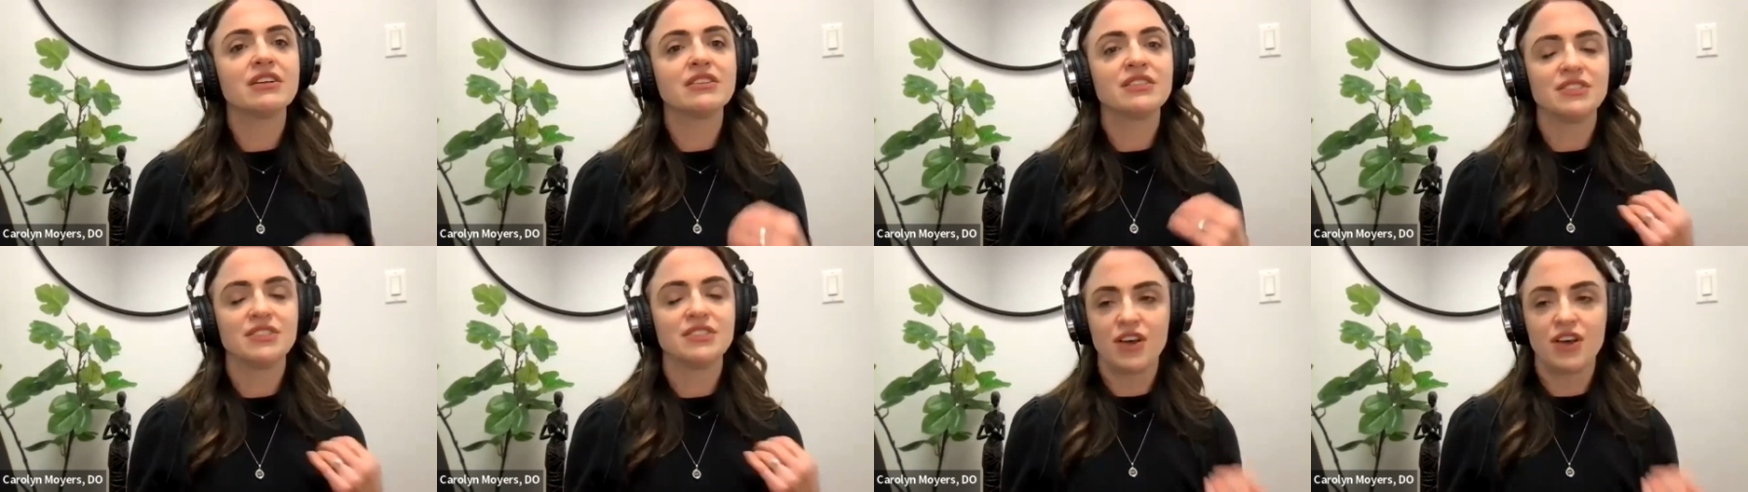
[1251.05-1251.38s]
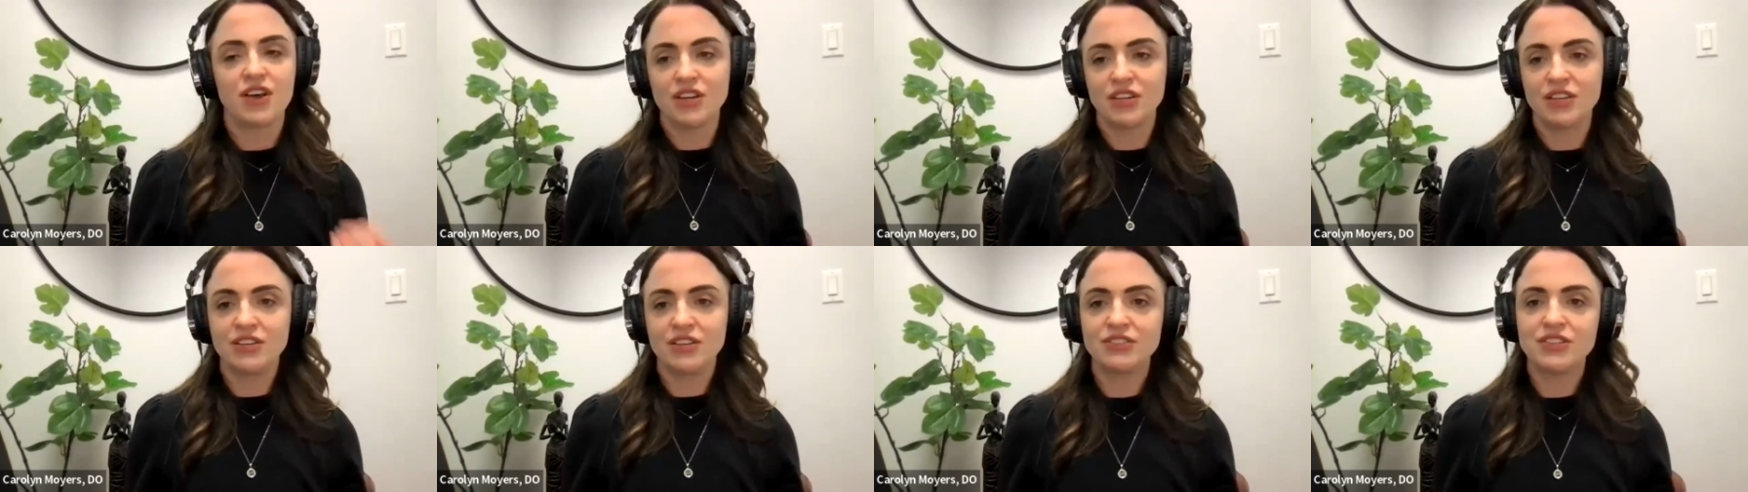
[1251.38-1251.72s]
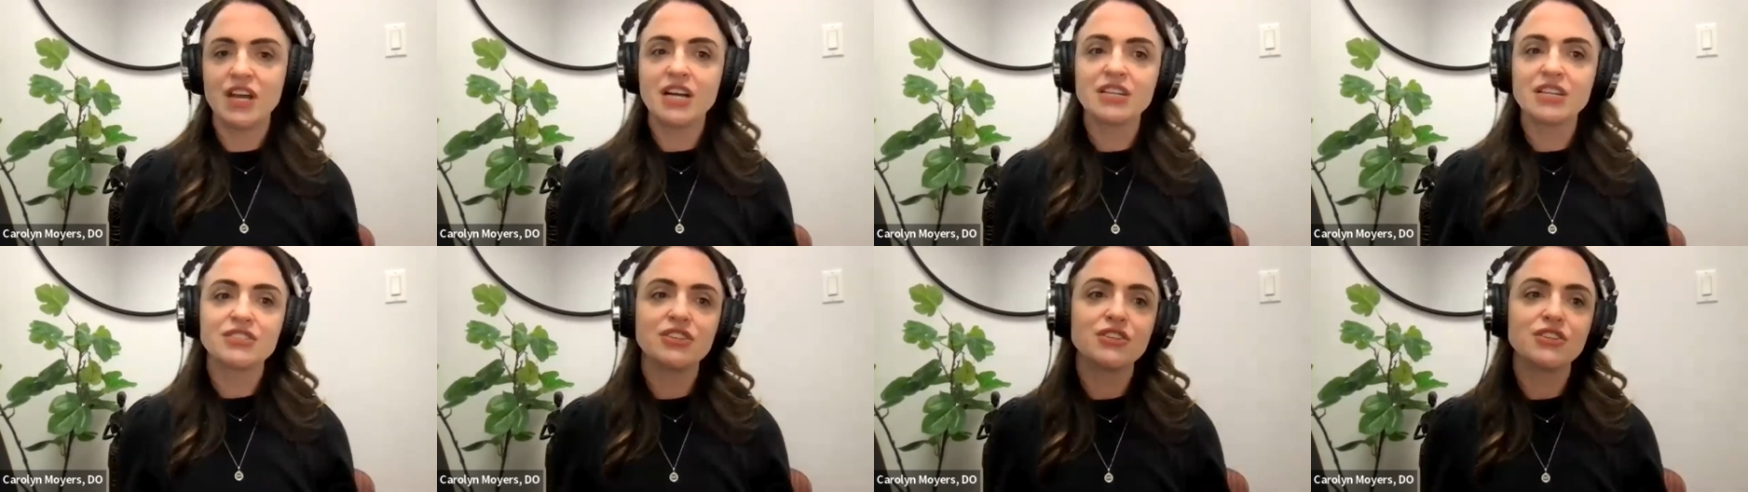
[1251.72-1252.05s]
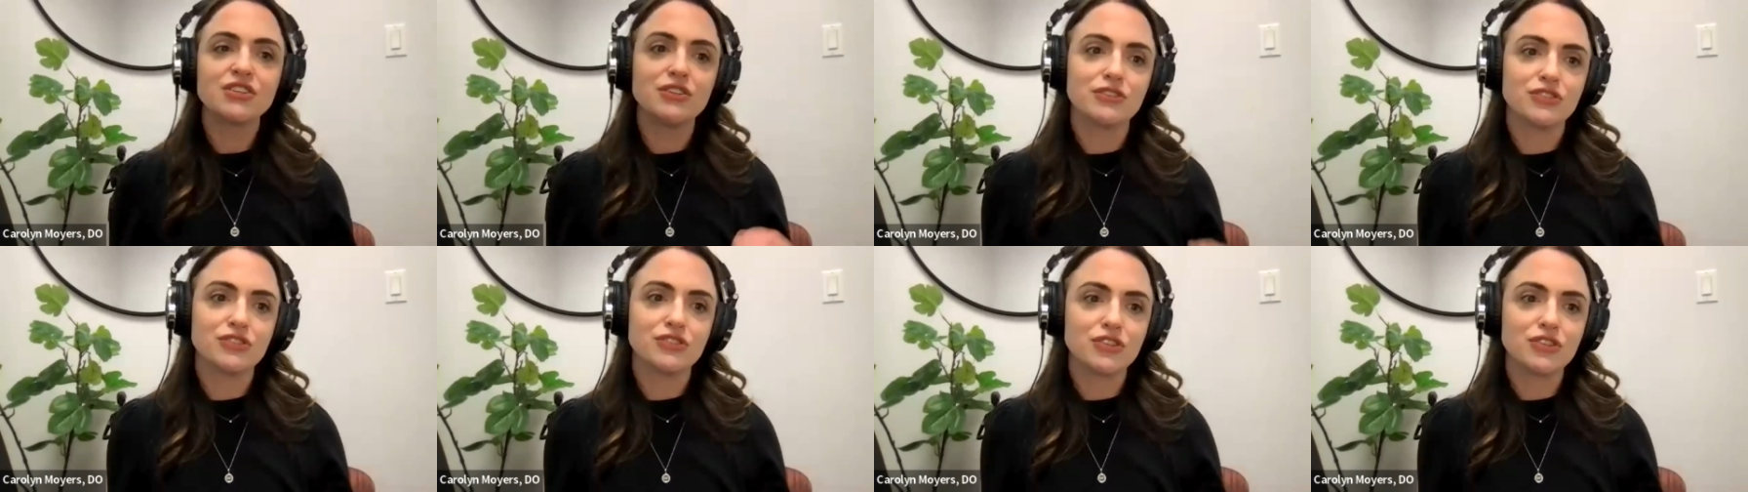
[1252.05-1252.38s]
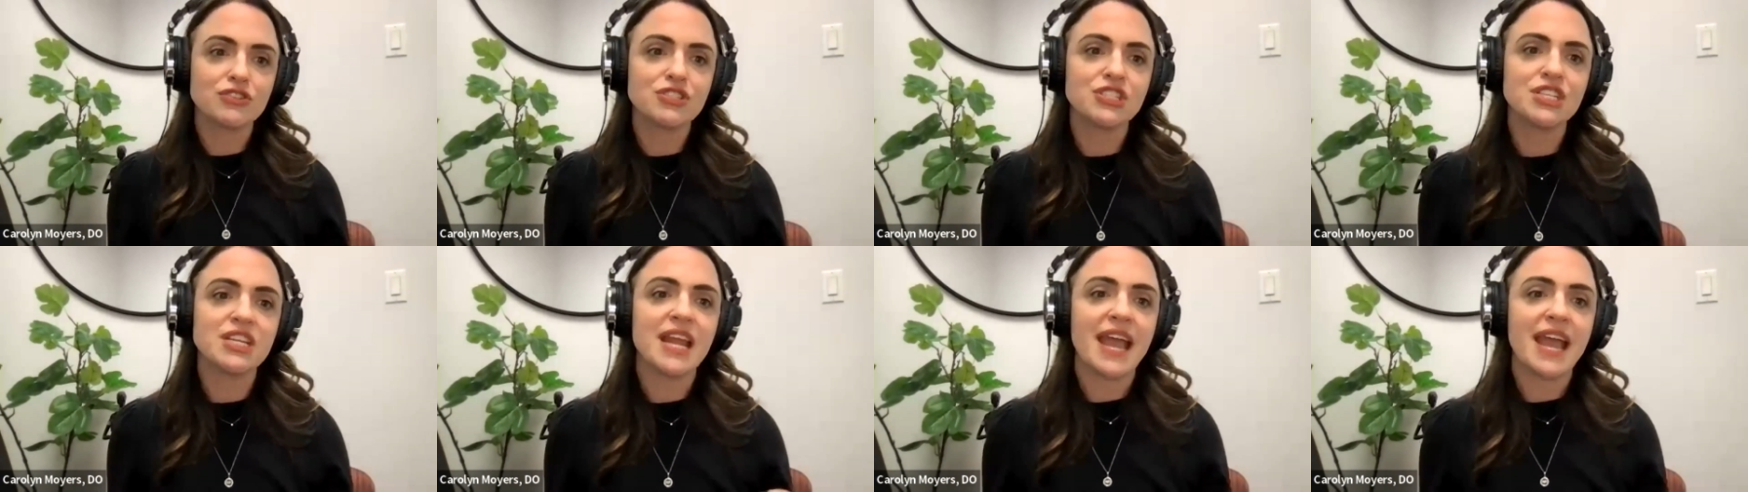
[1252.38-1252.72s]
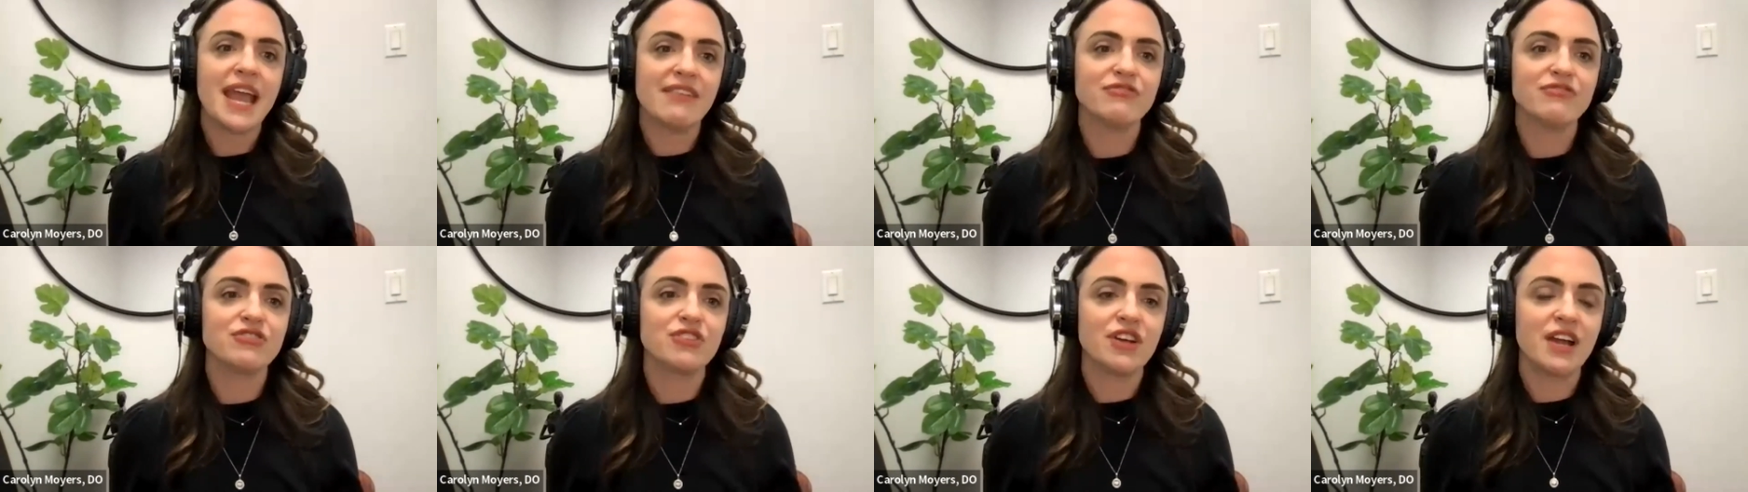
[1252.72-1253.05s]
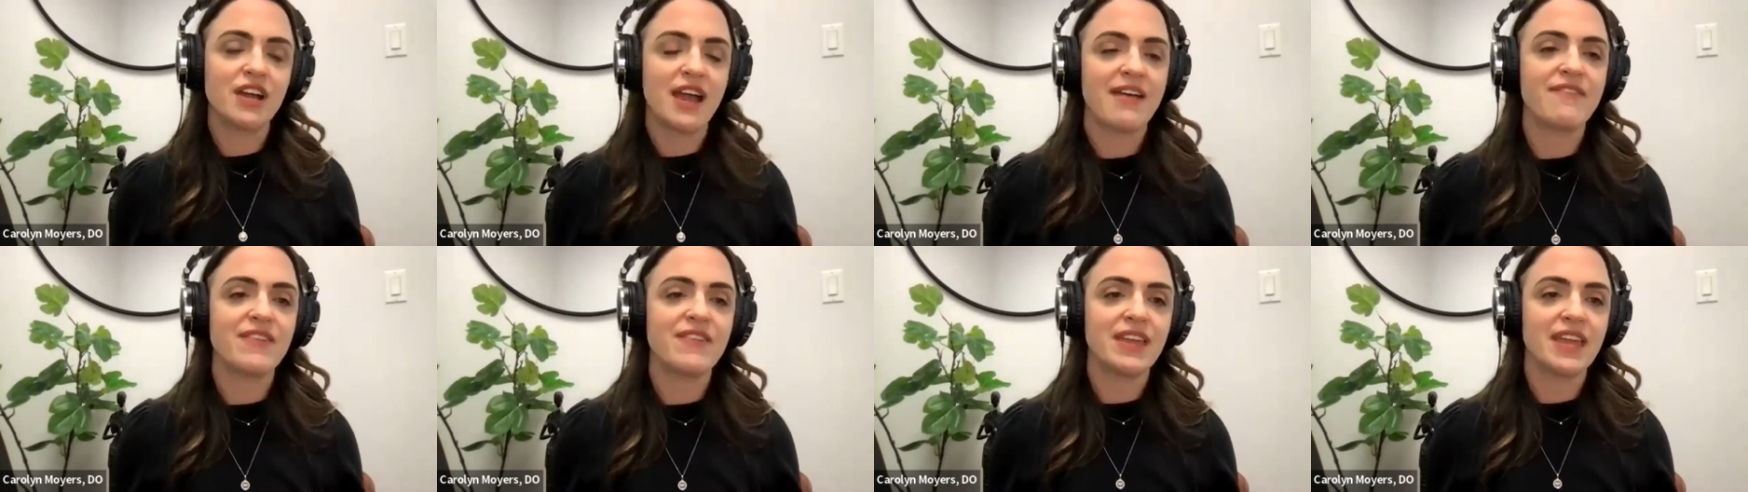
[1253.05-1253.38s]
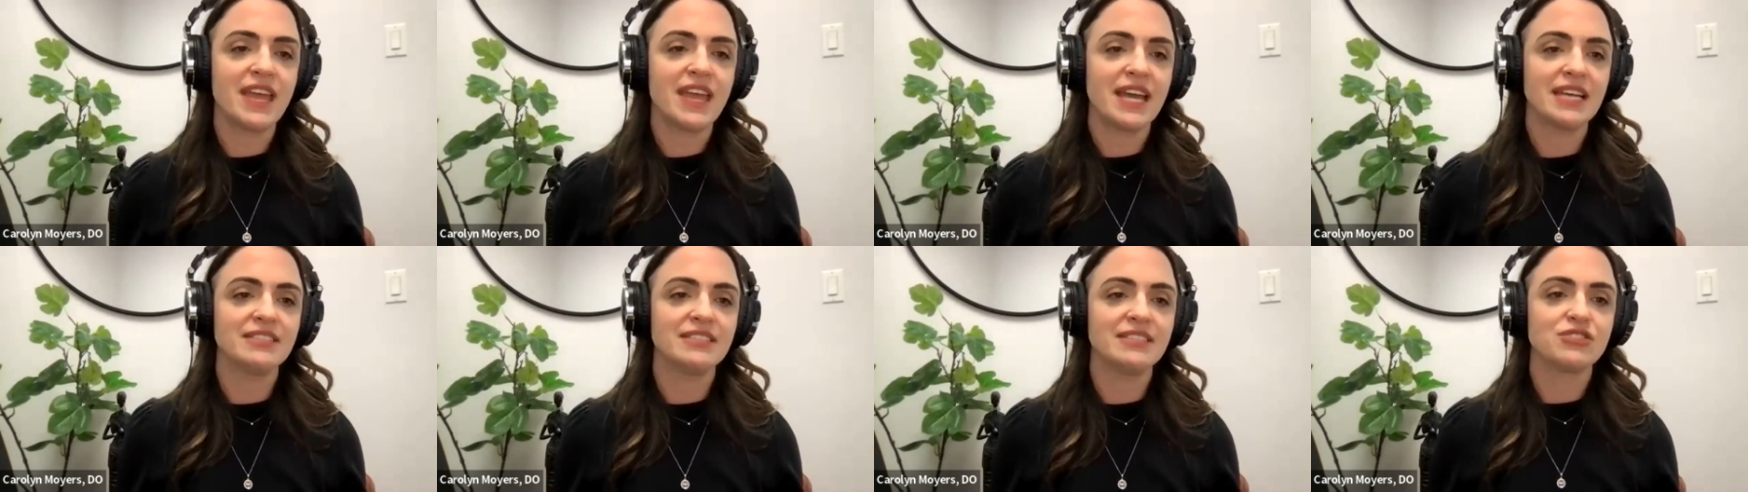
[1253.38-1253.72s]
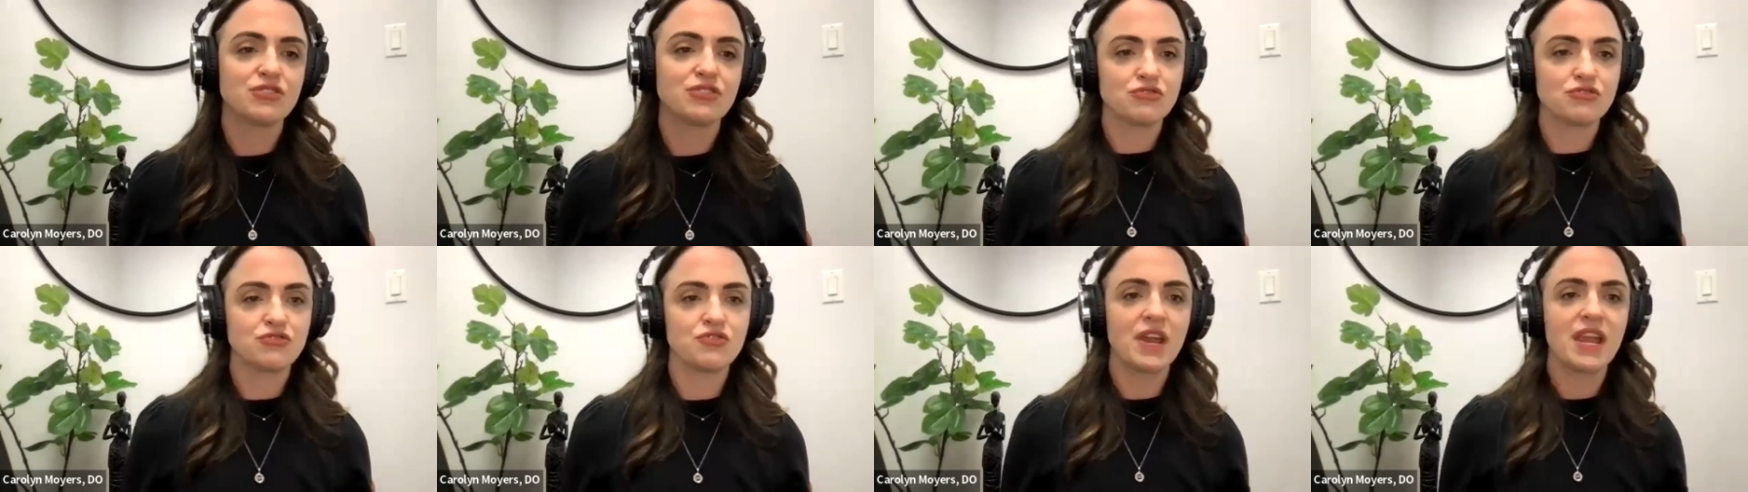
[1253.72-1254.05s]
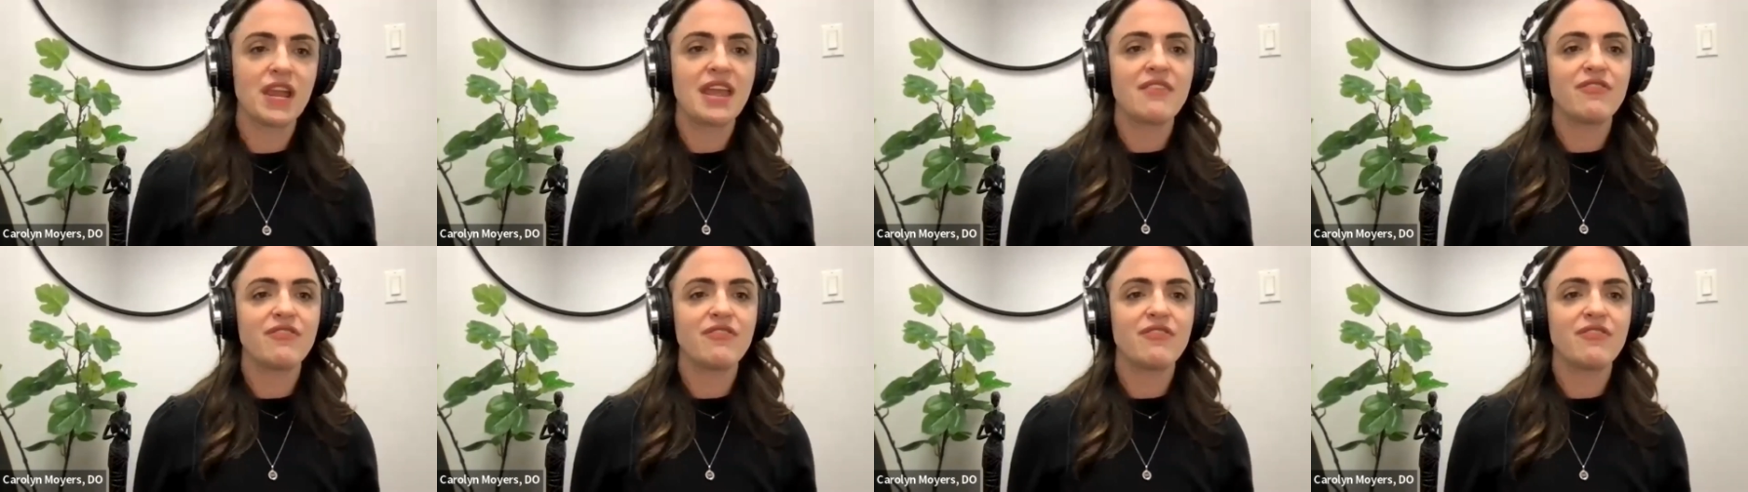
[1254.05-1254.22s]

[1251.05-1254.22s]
to call your doctor, your surgeon after having had surgery.